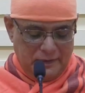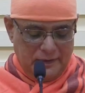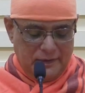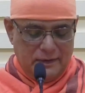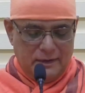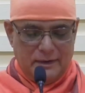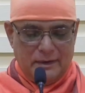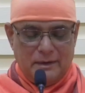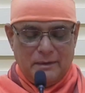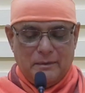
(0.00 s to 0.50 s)

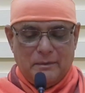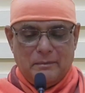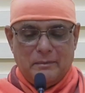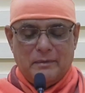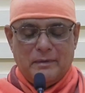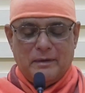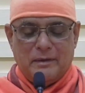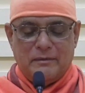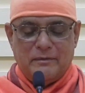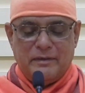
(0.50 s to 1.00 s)

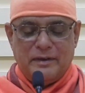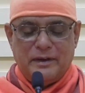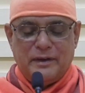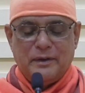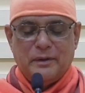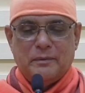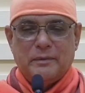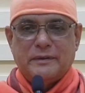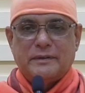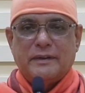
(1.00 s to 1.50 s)

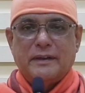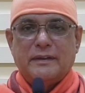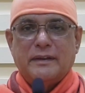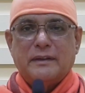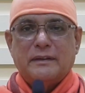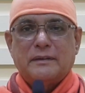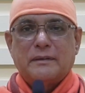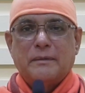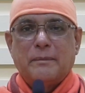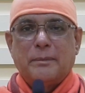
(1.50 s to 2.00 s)
video
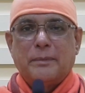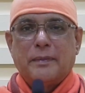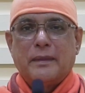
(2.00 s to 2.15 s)
messages.